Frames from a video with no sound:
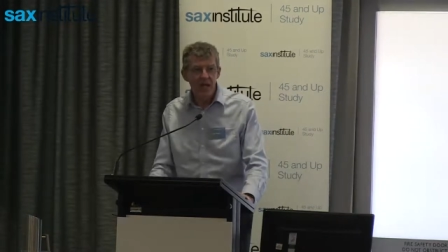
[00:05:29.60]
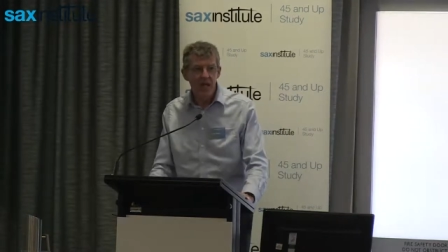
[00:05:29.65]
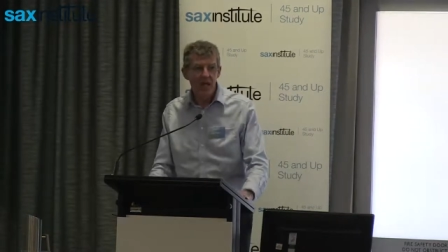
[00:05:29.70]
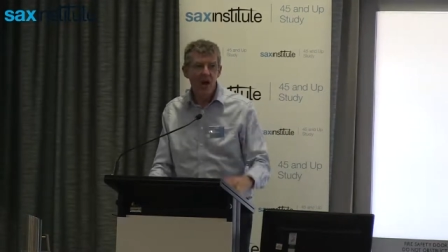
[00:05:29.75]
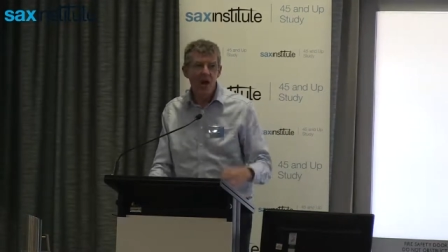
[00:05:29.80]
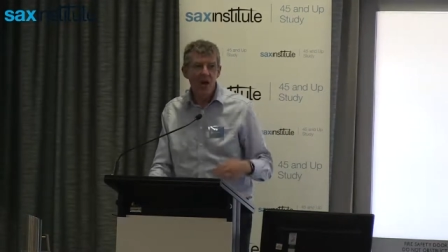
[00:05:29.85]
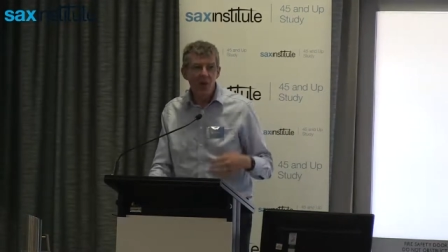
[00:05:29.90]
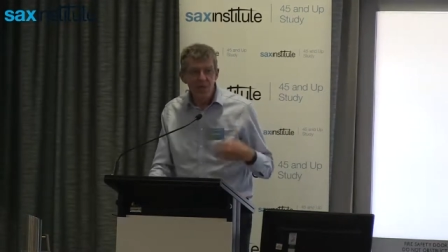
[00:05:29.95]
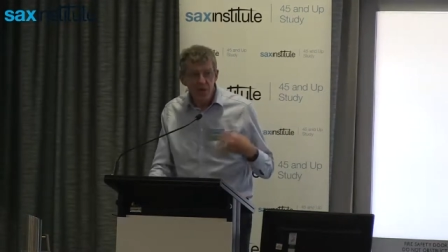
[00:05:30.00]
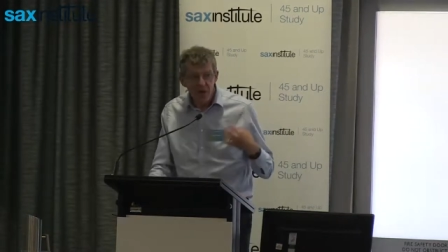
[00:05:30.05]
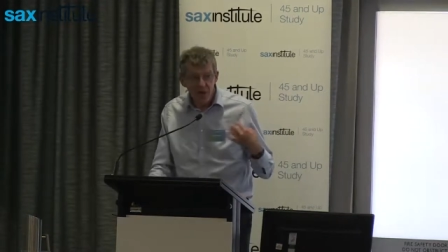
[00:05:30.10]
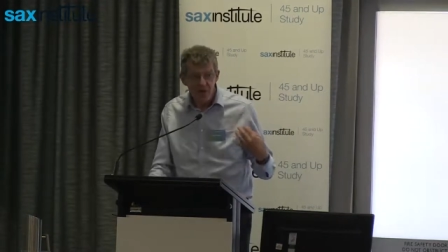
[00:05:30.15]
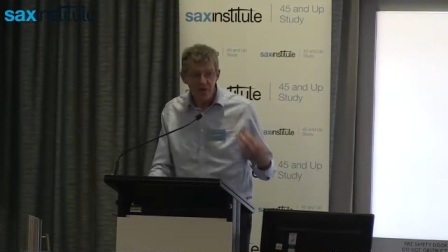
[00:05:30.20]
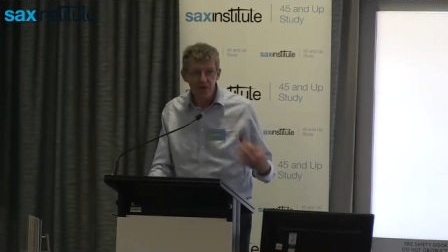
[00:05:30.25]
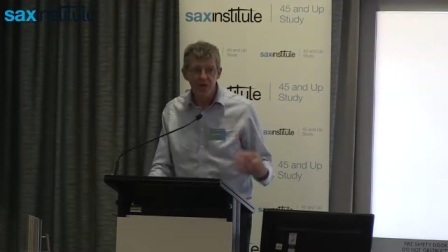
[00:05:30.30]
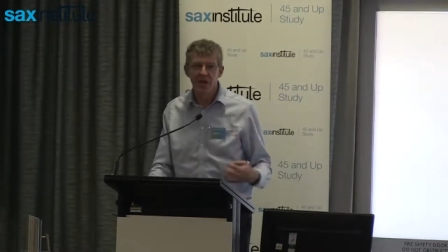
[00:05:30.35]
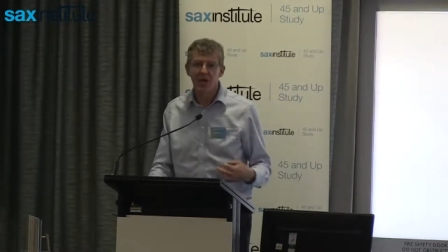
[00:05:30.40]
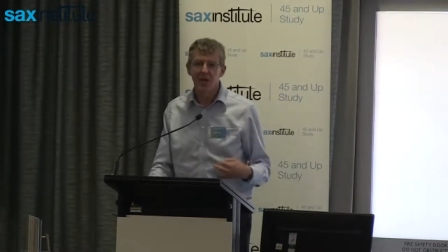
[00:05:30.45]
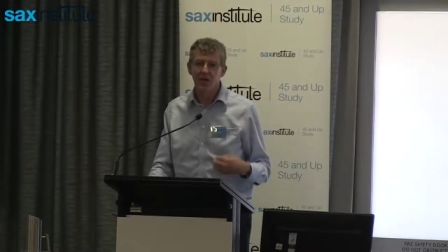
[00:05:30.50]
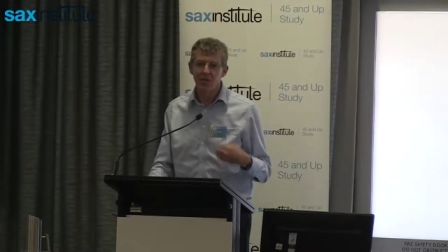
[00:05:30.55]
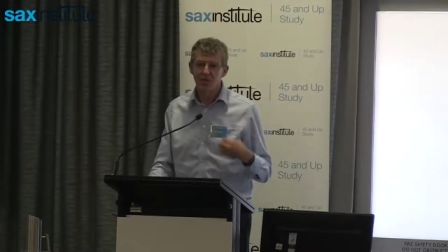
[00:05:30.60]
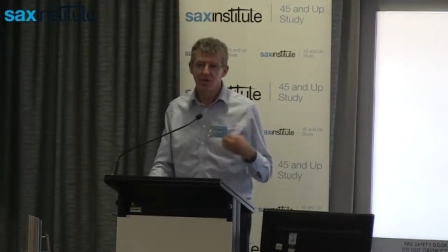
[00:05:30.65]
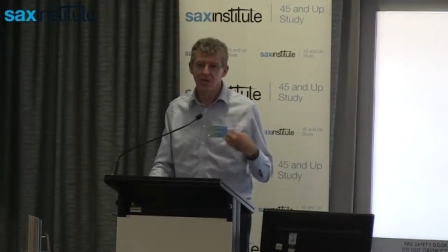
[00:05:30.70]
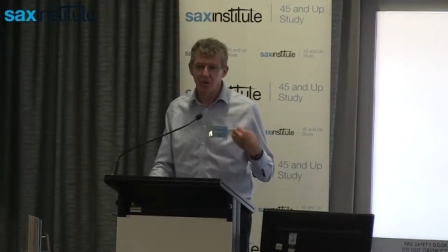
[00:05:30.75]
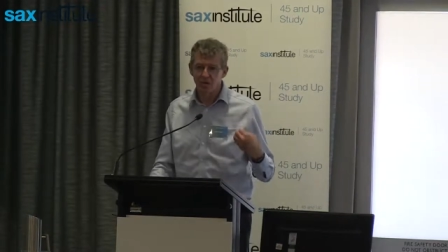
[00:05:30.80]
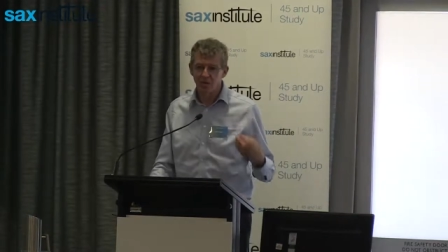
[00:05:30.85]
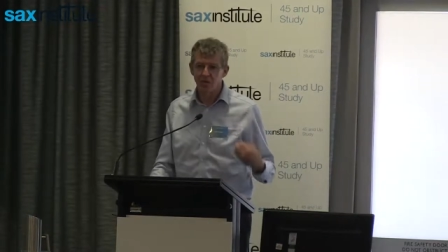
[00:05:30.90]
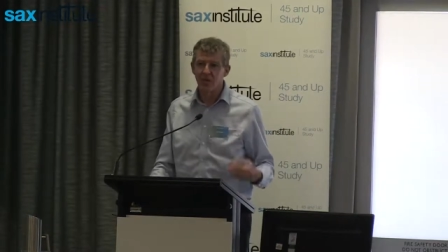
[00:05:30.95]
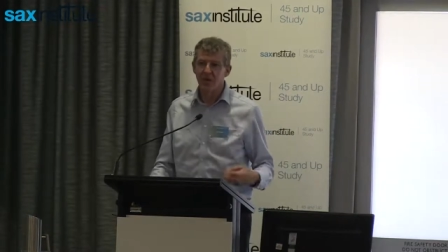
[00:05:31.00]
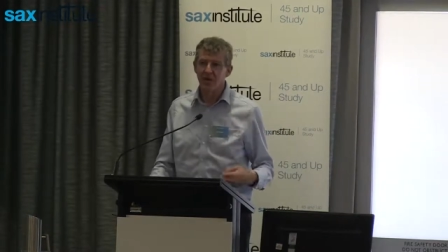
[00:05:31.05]
And our burden now is
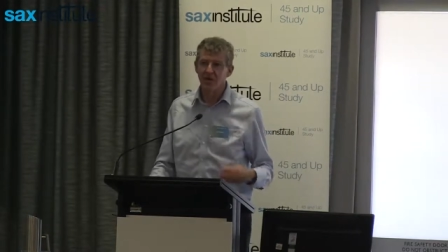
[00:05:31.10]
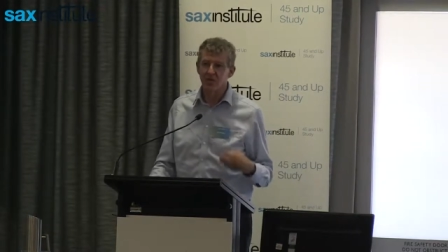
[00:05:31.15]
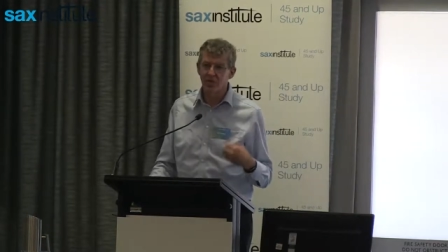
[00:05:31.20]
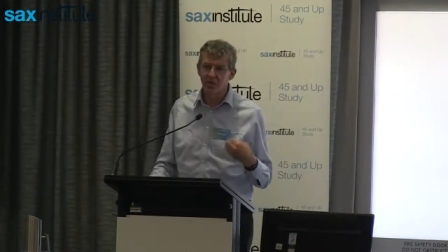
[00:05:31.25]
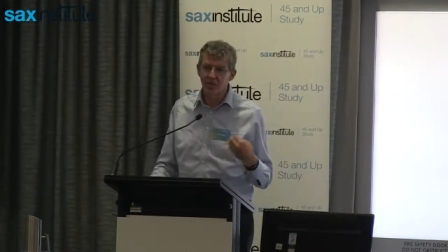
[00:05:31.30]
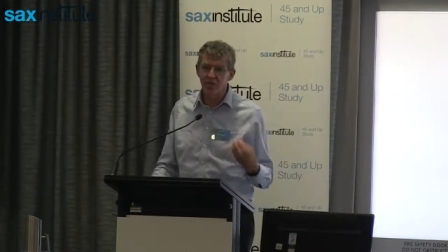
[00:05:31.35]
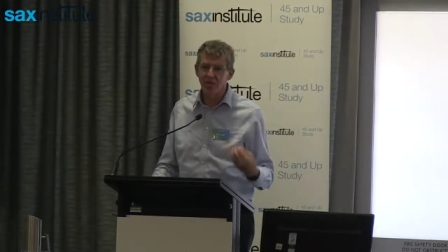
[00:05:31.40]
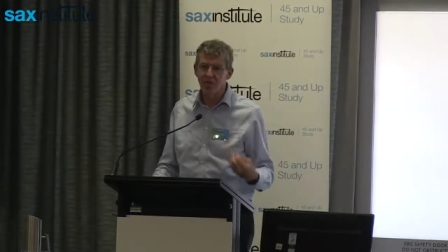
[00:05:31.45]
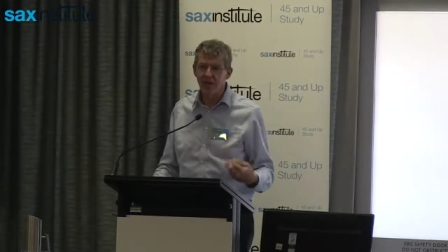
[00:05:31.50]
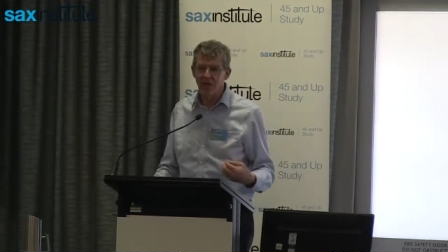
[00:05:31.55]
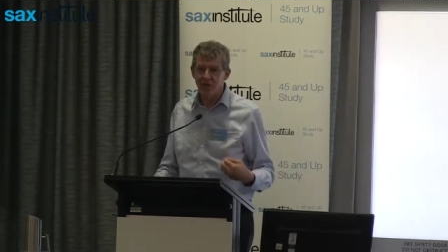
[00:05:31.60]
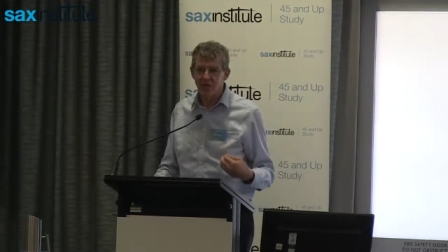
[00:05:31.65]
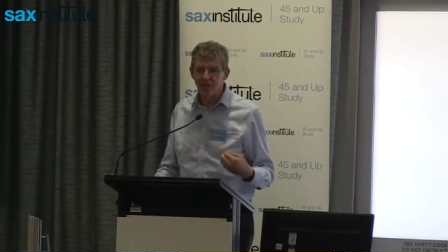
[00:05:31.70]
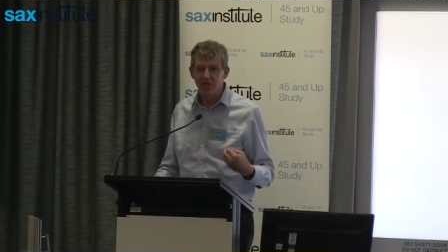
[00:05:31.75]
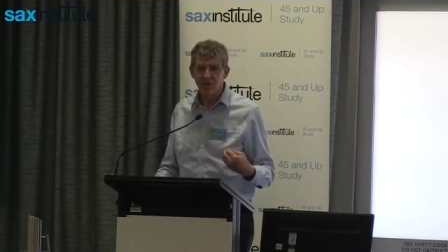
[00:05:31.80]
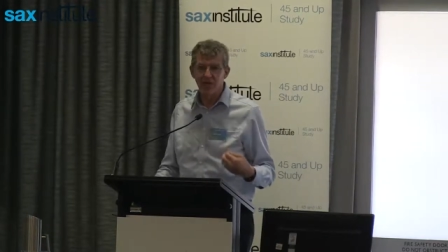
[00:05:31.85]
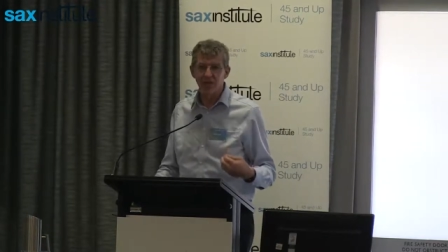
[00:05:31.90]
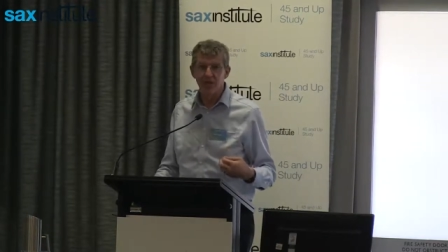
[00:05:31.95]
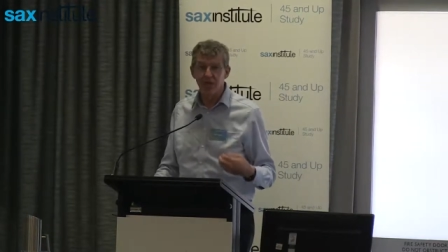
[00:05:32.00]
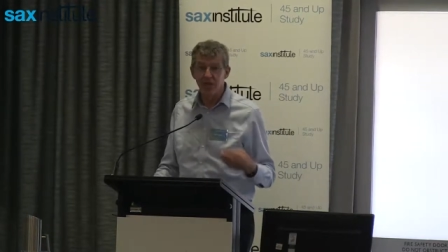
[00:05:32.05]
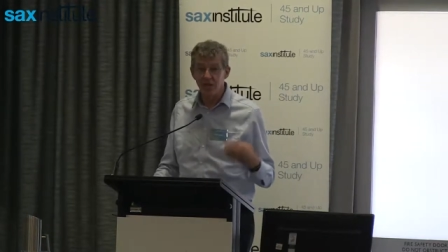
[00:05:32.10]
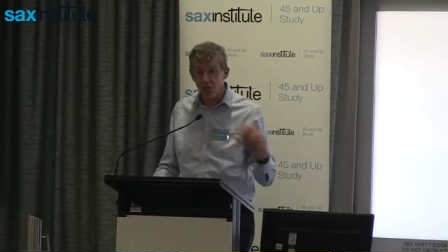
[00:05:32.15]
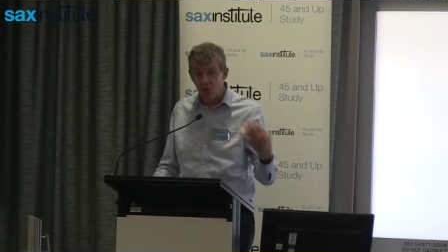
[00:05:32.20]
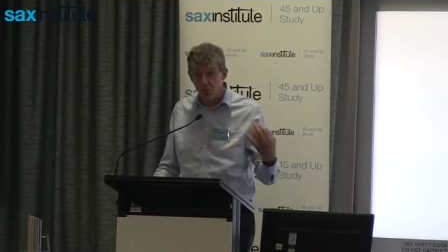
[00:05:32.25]
not so much of infectious disease,